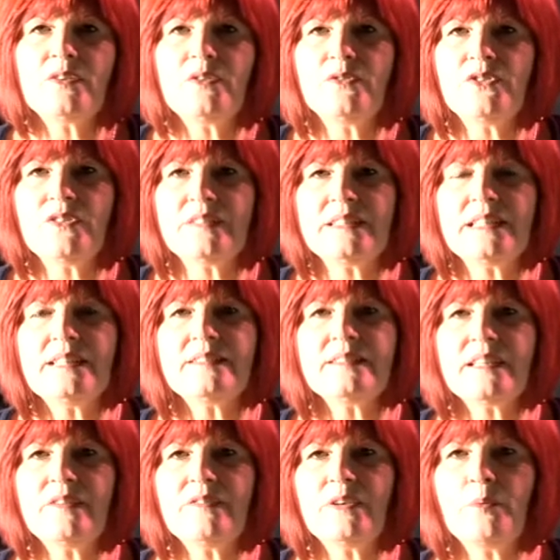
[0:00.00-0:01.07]
You just need to
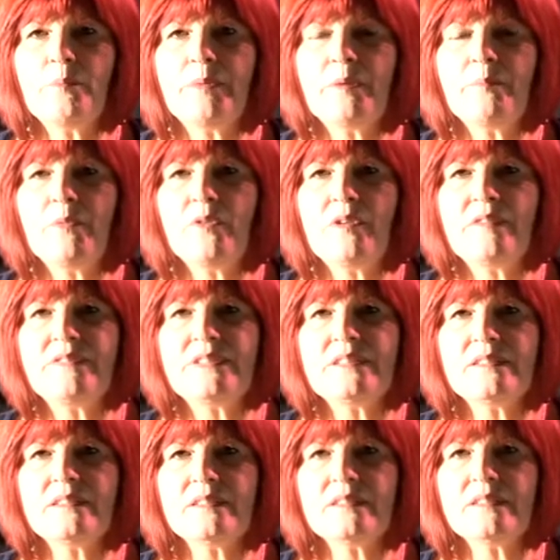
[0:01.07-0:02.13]
give a little bit more
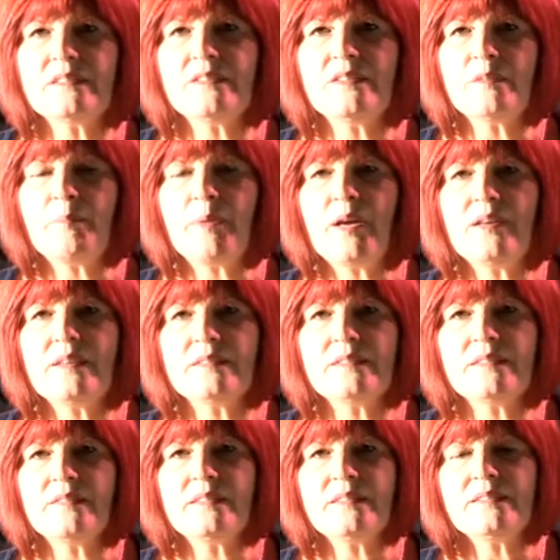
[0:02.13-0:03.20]
evidence to the
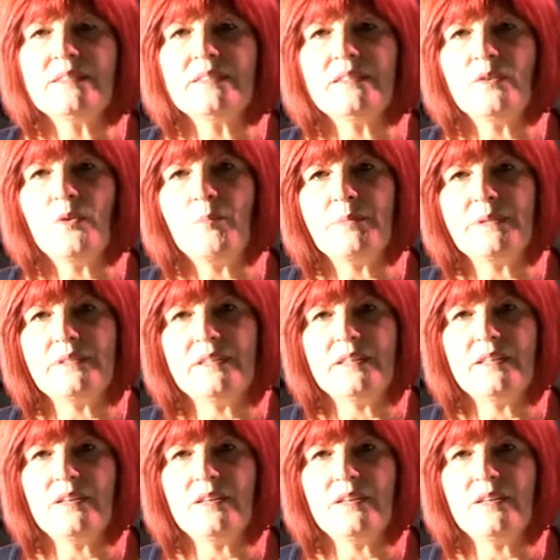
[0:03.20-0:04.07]
person that's sitting opposite